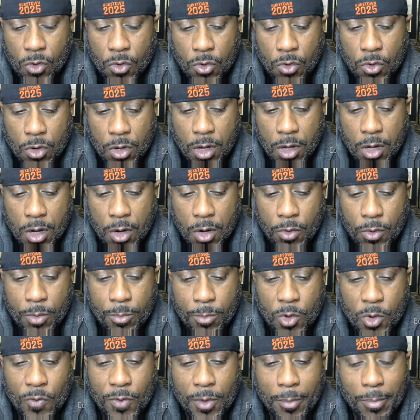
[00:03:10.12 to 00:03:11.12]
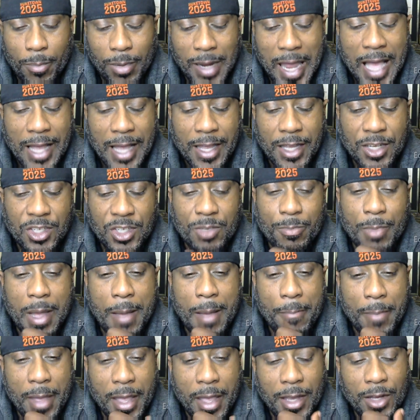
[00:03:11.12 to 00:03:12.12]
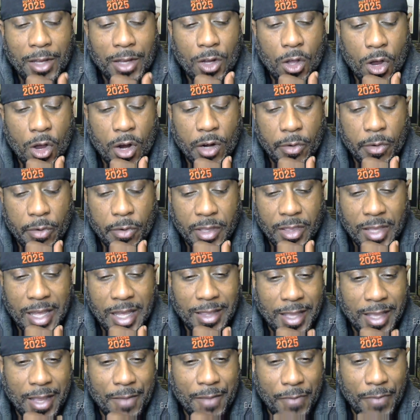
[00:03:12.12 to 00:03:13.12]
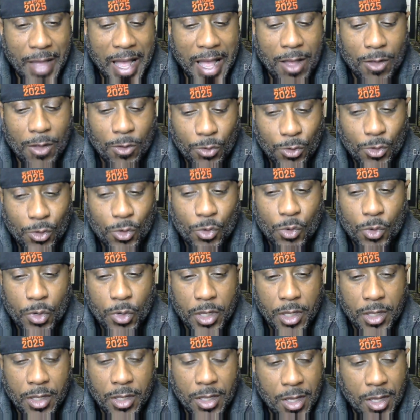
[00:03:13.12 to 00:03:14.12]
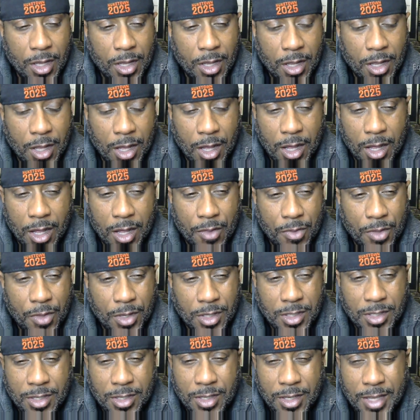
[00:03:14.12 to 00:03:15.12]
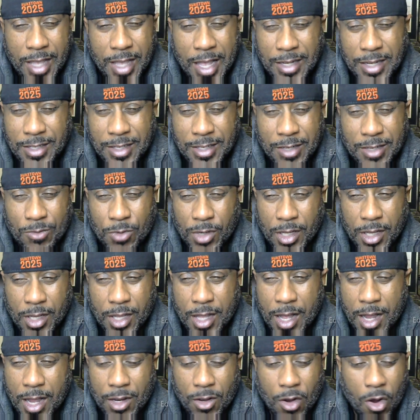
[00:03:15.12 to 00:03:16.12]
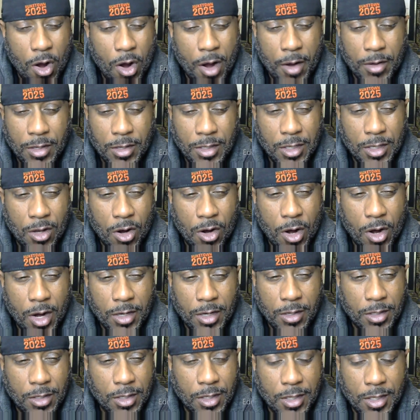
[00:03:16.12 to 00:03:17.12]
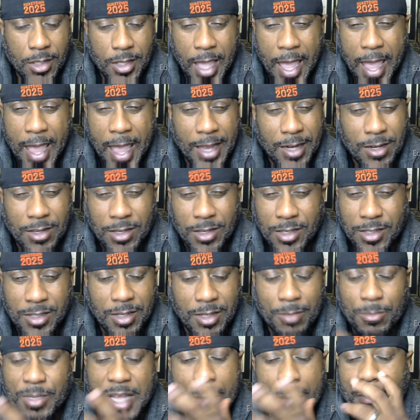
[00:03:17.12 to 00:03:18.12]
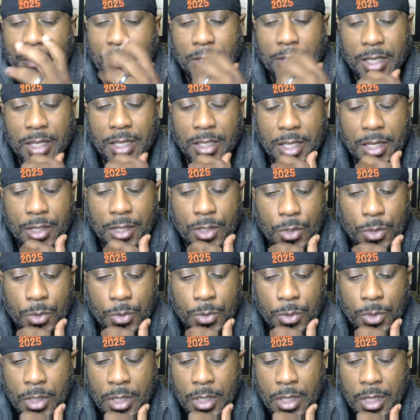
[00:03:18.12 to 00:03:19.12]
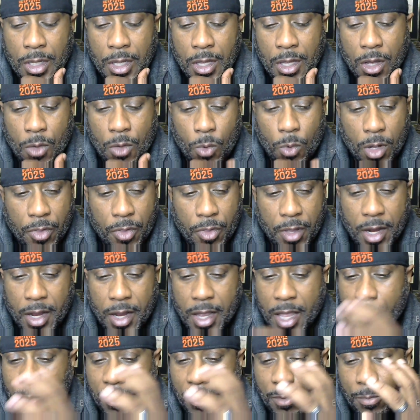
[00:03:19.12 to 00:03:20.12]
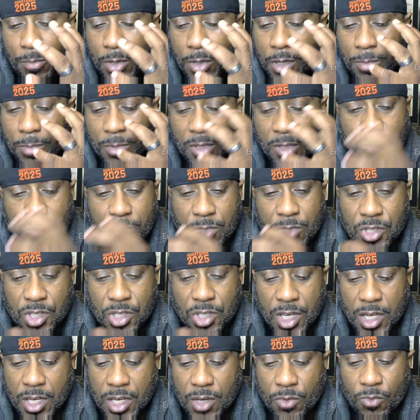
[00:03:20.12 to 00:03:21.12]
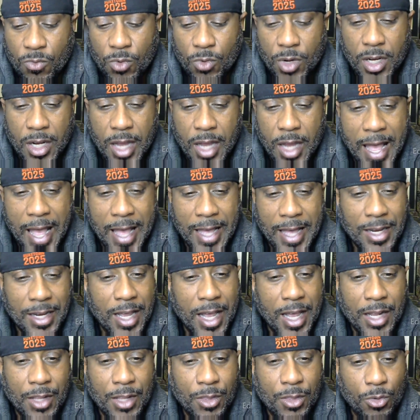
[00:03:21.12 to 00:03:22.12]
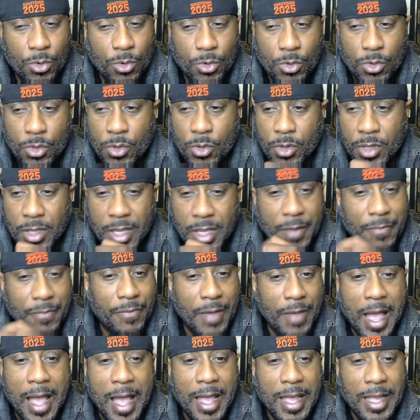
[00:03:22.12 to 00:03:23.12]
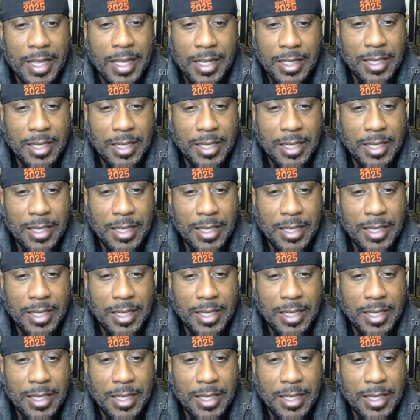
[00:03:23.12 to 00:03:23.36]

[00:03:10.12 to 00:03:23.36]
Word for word: uh, remove a blockage in my main artery that they found during uh, this what they call it heart heart cat or uh, some type of thing they do where they're able to put up this machine and run iodine through you and they find